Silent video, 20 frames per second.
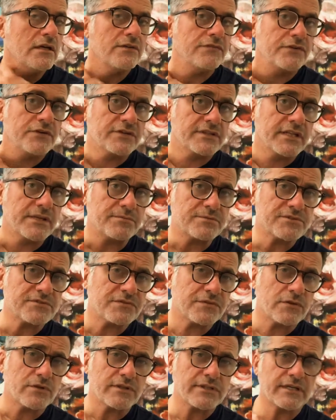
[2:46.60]
If you're in Naples,
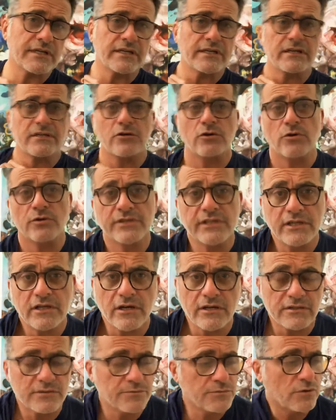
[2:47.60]
Florida, Koenig
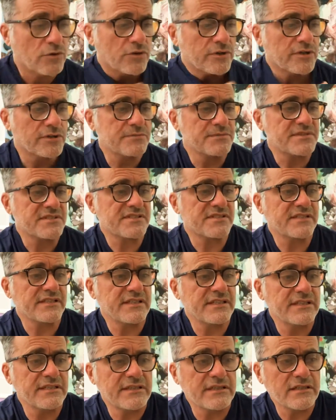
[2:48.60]
Art Emporium is
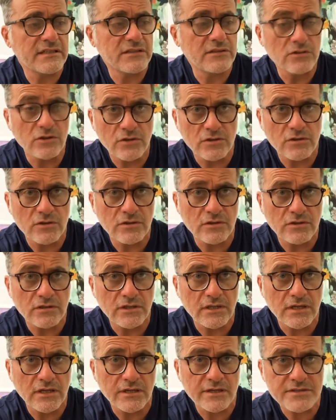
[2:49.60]
the uh, local
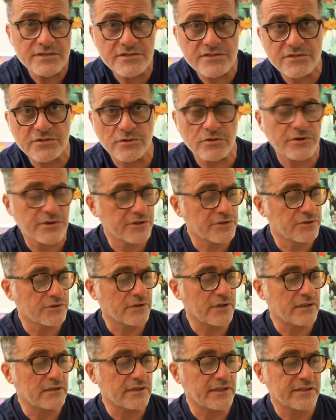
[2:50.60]
art store. You know,
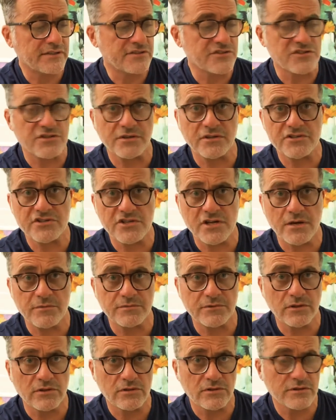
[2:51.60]
I like to shop, shop,
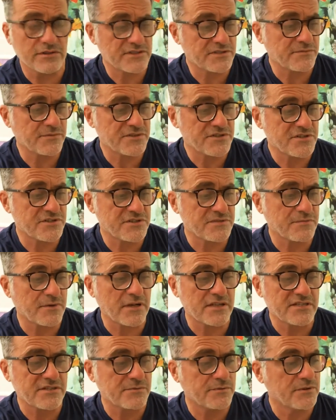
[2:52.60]
local as much as
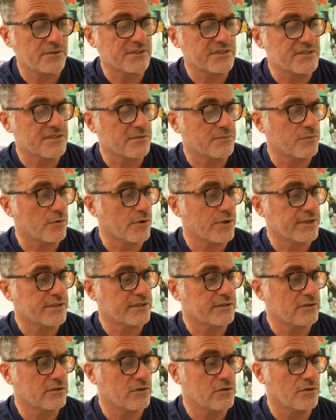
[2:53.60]
possible and support
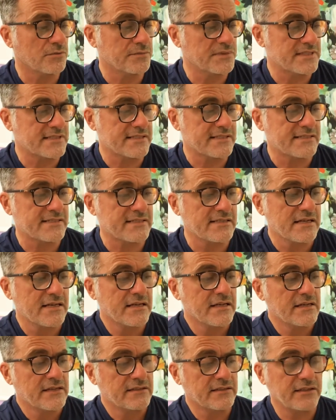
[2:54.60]
local business.
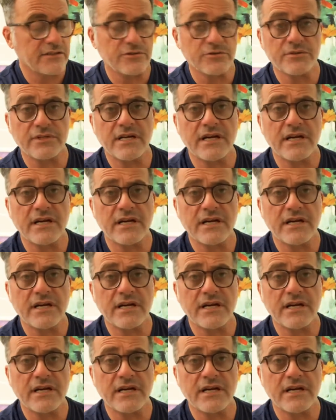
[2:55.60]
They do